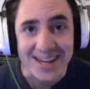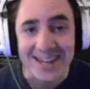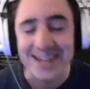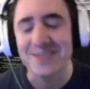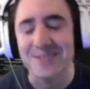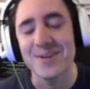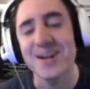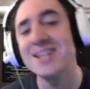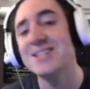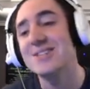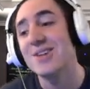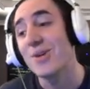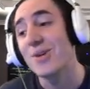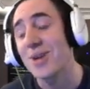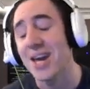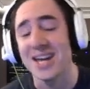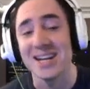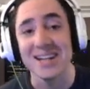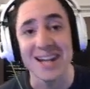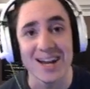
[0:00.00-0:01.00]
Evade's
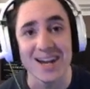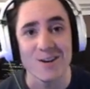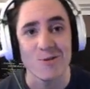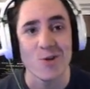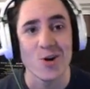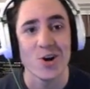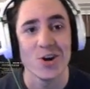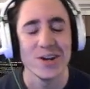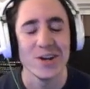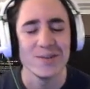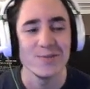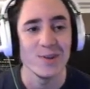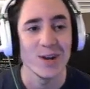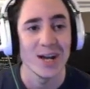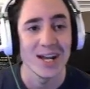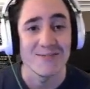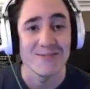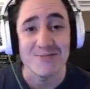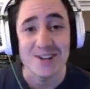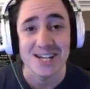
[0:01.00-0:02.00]
okay later on if you
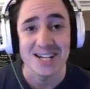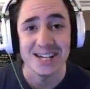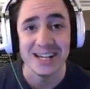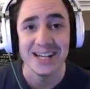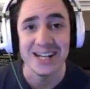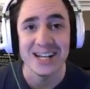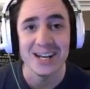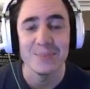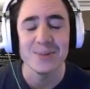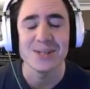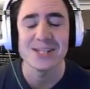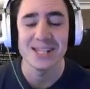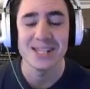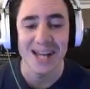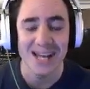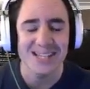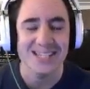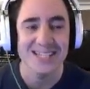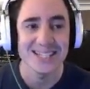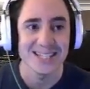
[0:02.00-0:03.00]
really need it, but
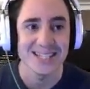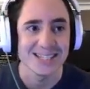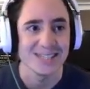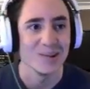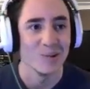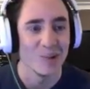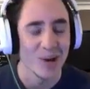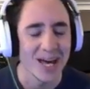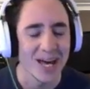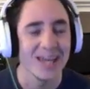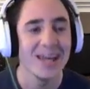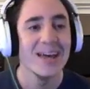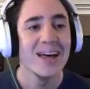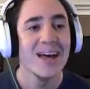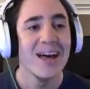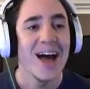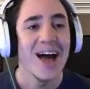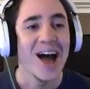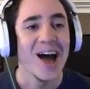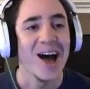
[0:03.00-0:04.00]
tenacity is the way.
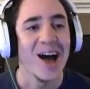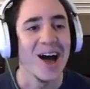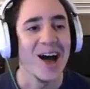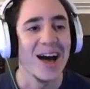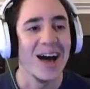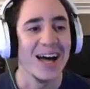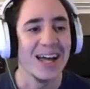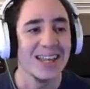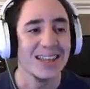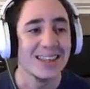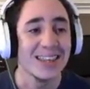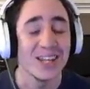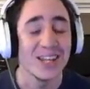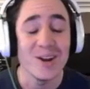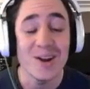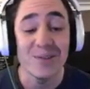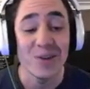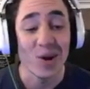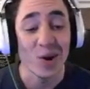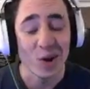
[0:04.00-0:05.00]
They don't
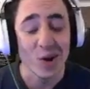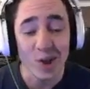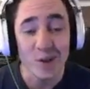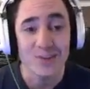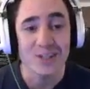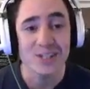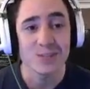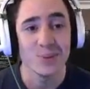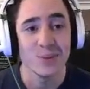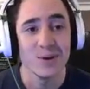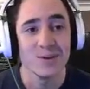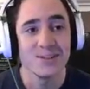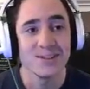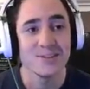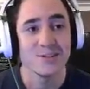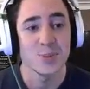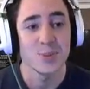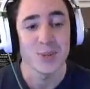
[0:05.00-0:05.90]
have a lot of explosives, but the